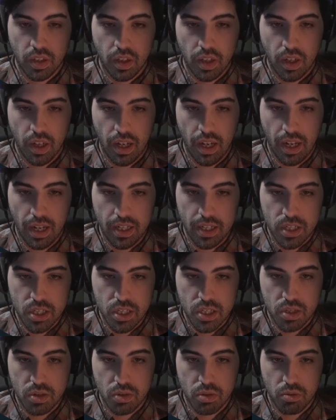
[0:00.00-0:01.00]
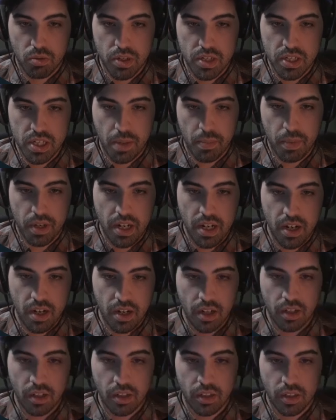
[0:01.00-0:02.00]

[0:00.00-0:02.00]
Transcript: Let's resummon here.